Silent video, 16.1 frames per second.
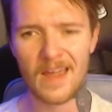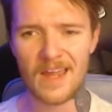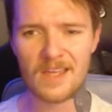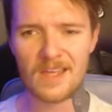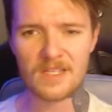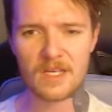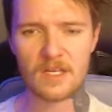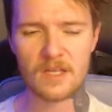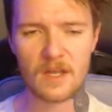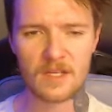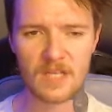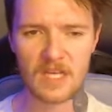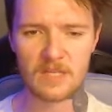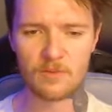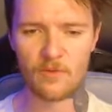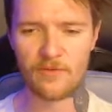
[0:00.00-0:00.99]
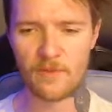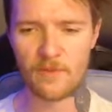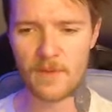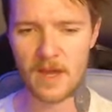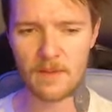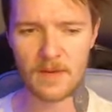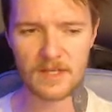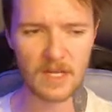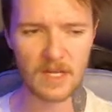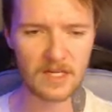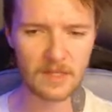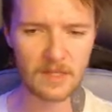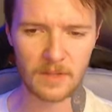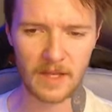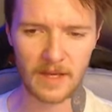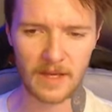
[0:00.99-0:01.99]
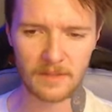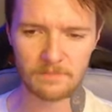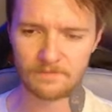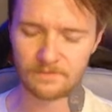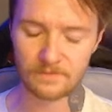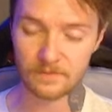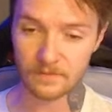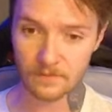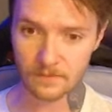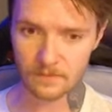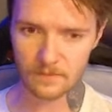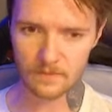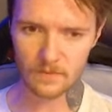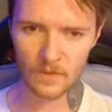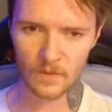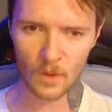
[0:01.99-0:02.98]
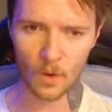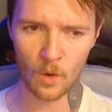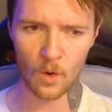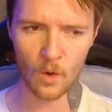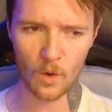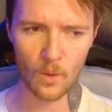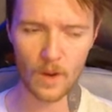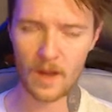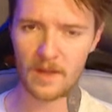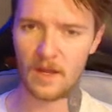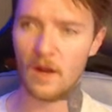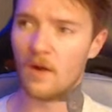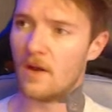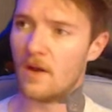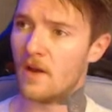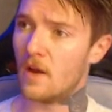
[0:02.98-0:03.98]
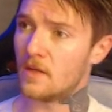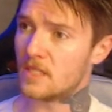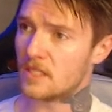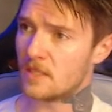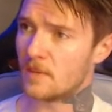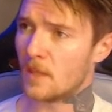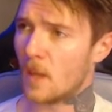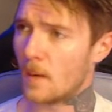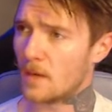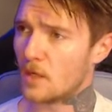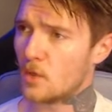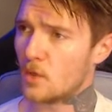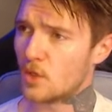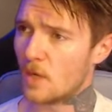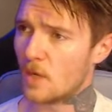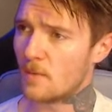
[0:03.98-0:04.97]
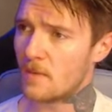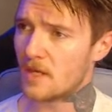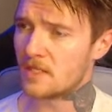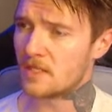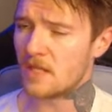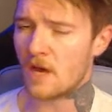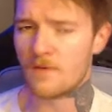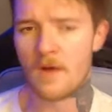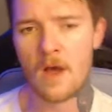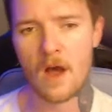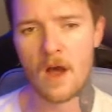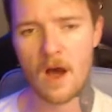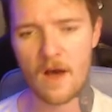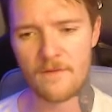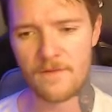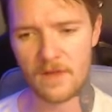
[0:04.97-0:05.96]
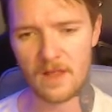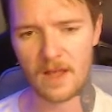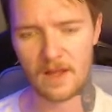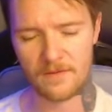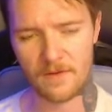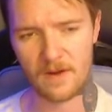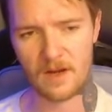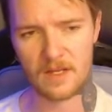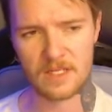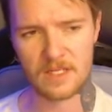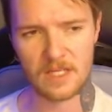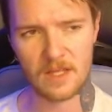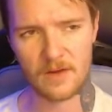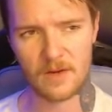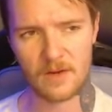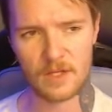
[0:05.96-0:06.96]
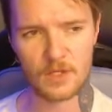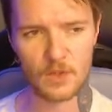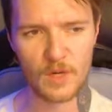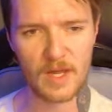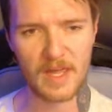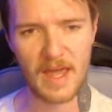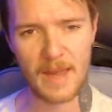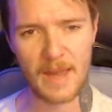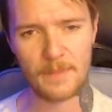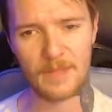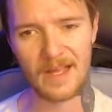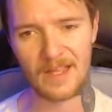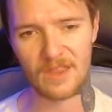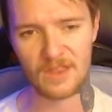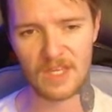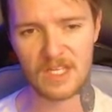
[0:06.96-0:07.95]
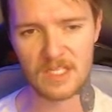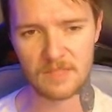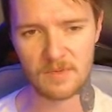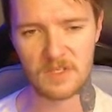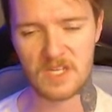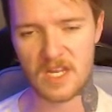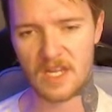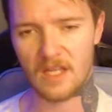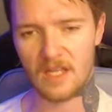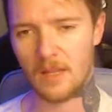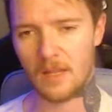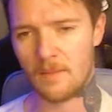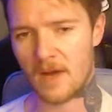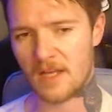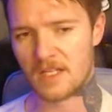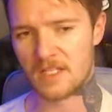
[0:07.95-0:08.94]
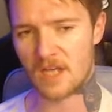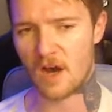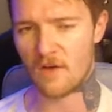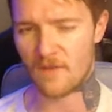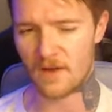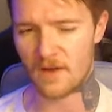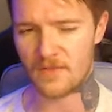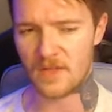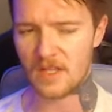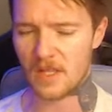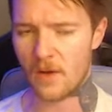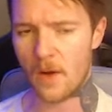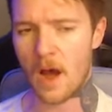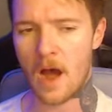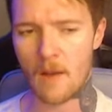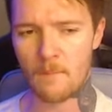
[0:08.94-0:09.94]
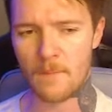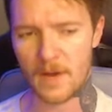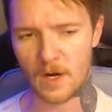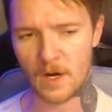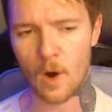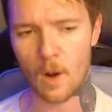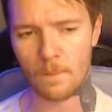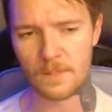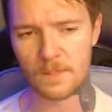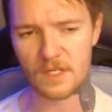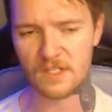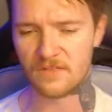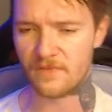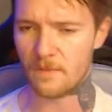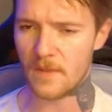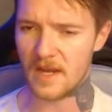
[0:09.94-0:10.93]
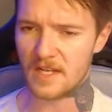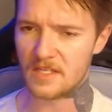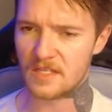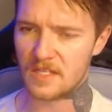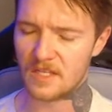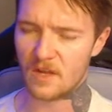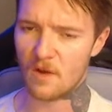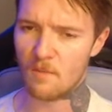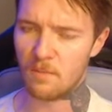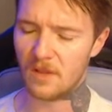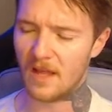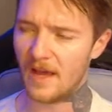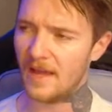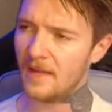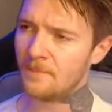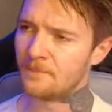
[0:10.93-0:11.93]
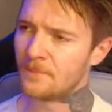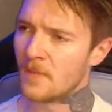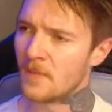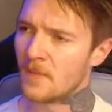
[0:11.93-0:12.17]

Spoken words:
is it accessible for me and my son to play? Or, is it something I'm going to enjoy by myself? I feel like if I'm going to sit there and enjoy a game like this, particularly myself, I think there are better options for me to sit there and play.